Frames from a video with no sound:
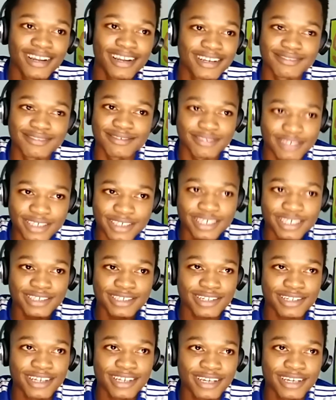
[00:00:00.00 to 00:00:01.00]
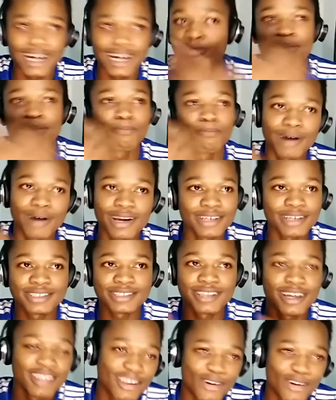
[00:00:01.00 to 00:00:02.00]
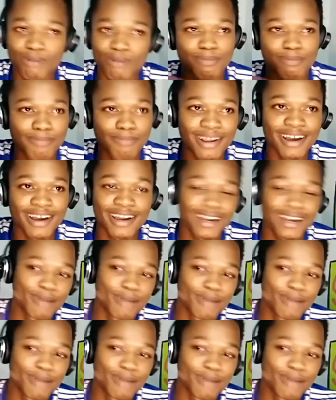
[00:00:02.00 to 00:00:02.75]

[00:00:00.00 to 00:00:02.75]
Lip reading: Like, seriously, I'm in Pakistan, they call me black.